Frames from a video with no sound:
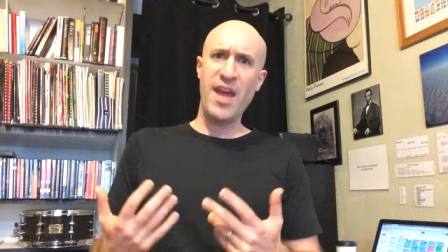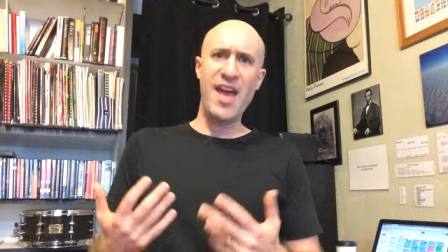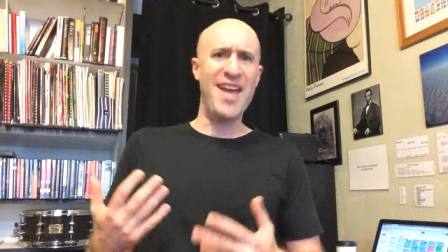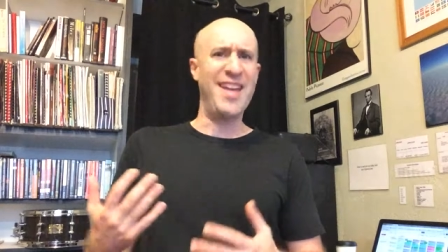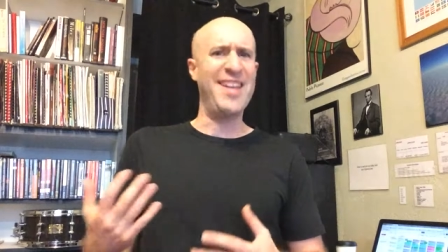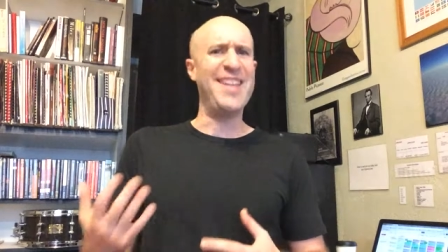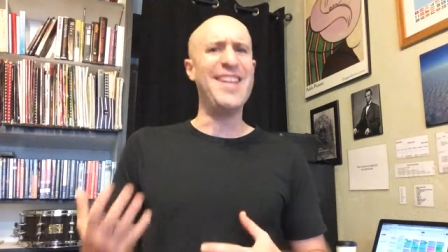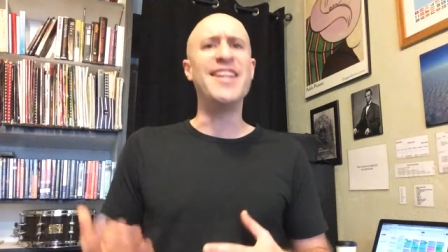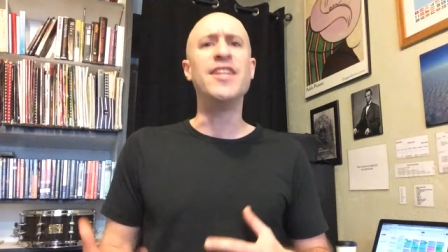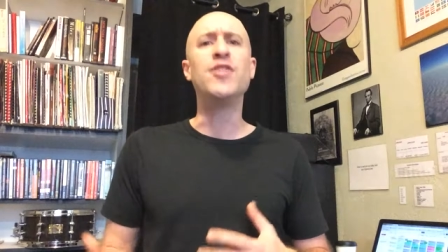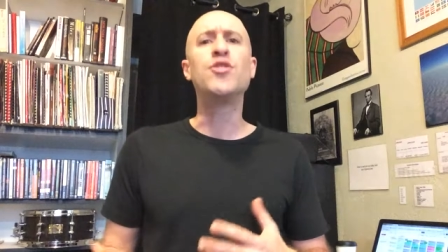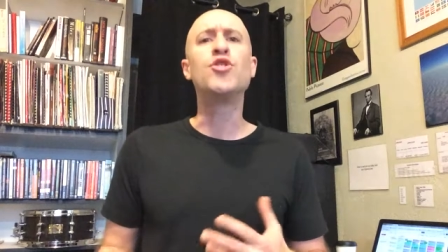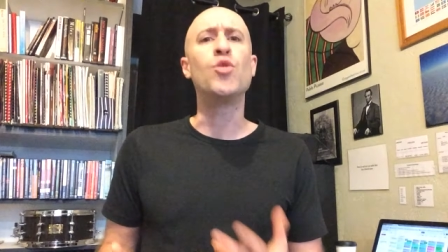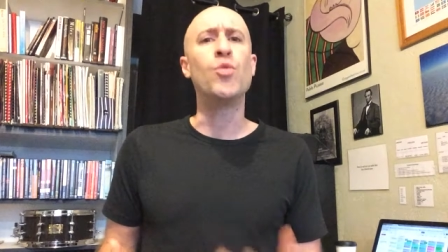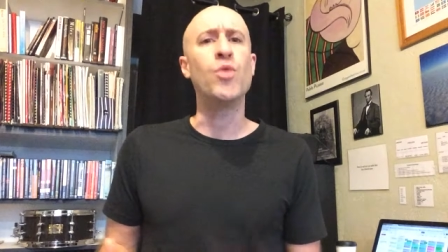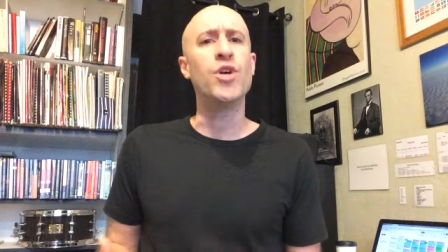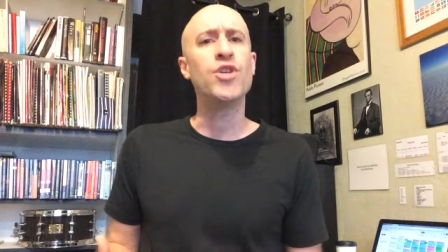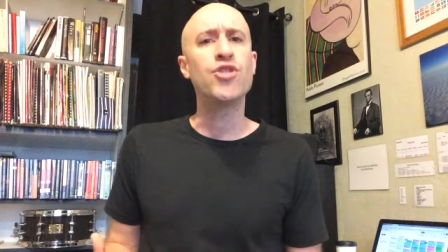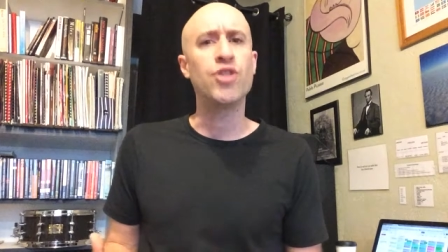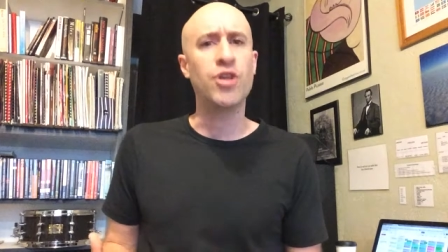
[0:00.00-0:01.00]
and
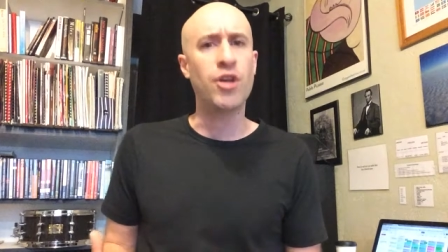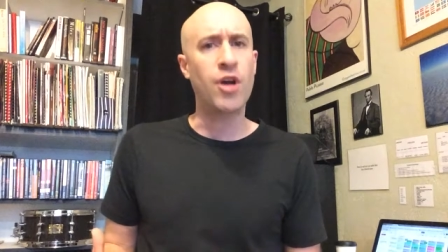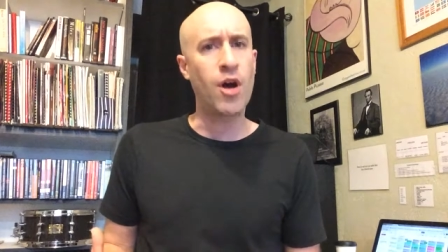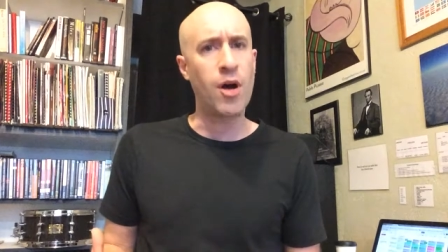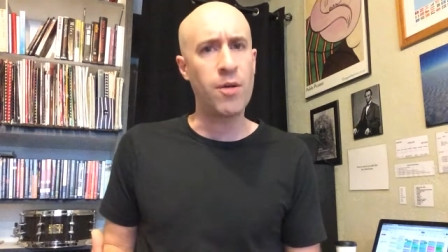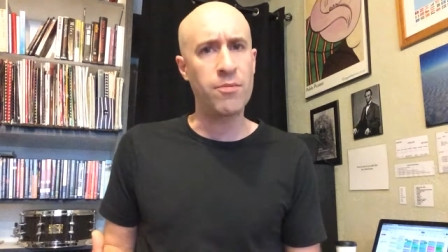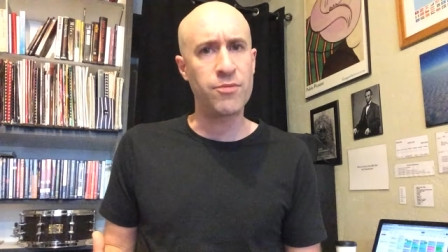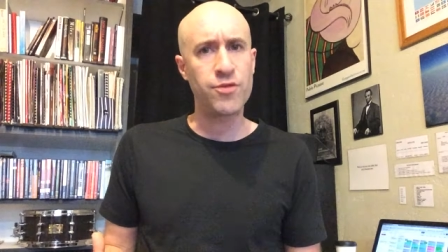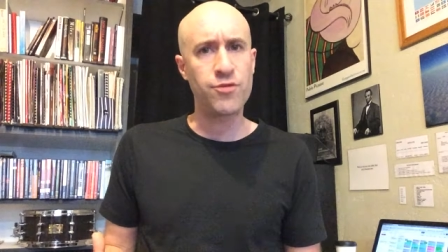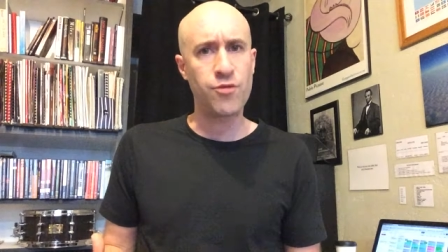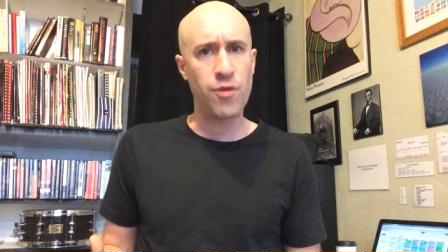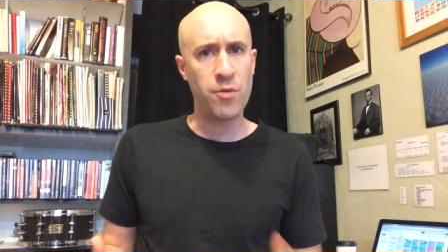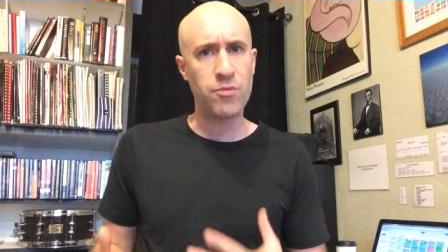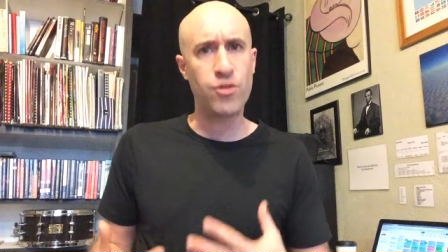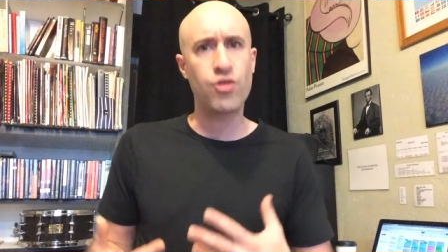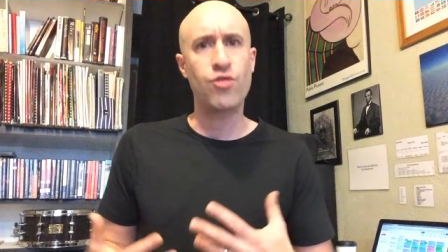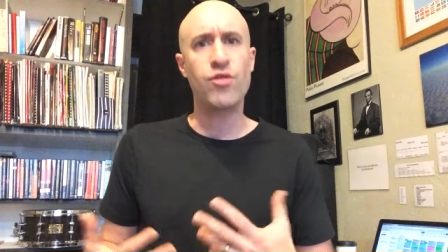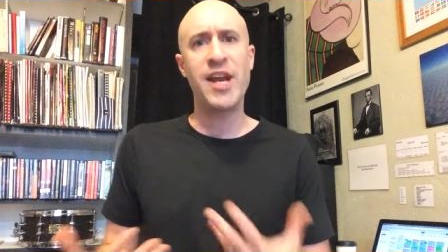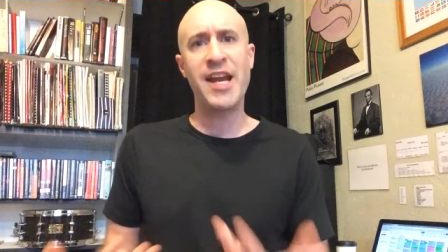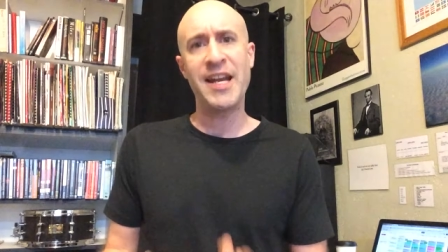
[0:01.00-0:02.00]
intuition comes from
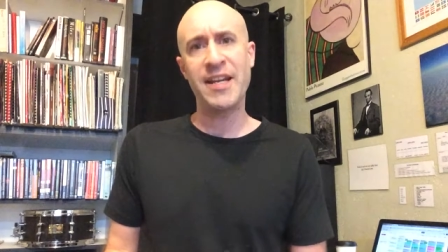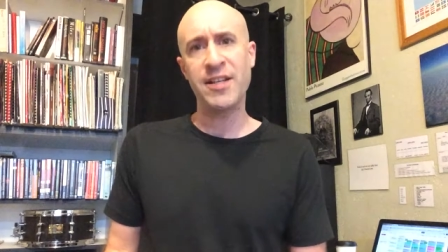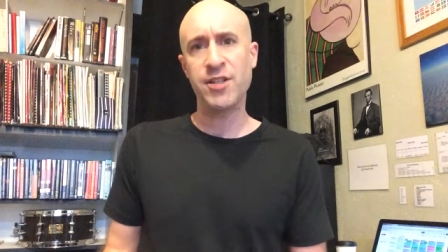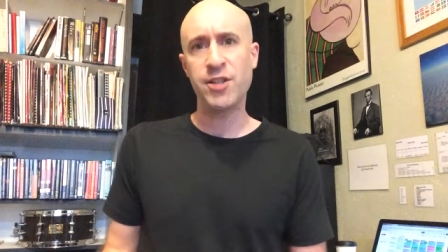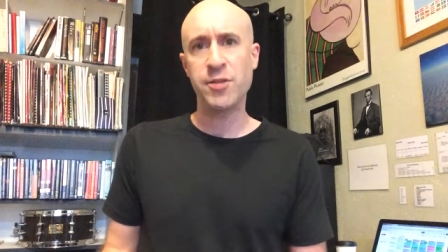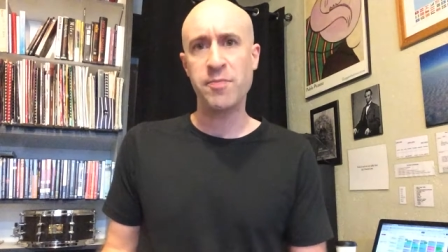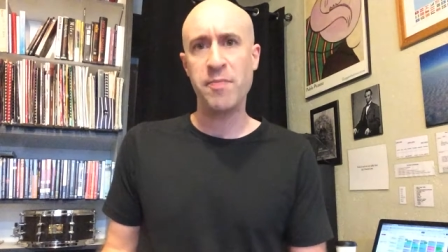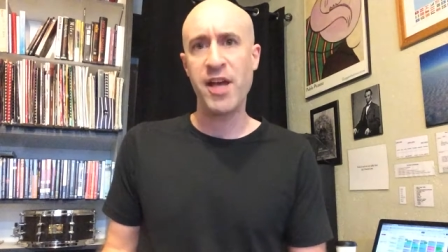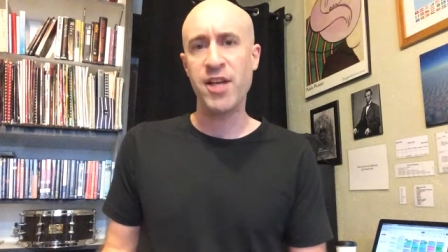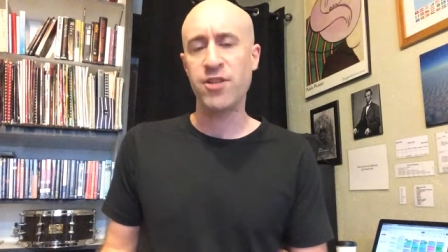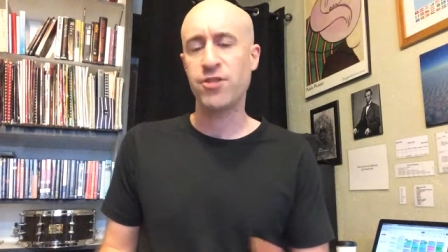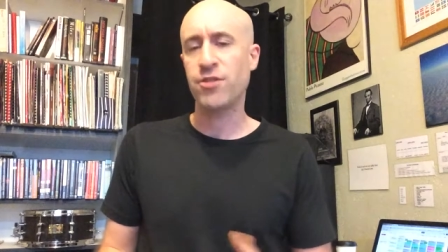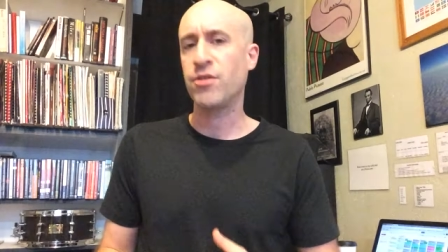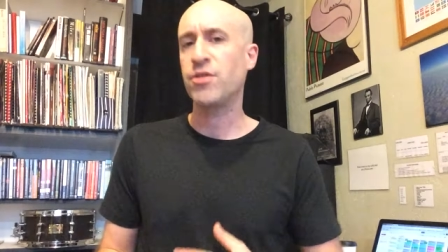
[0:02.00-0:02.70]
creating space.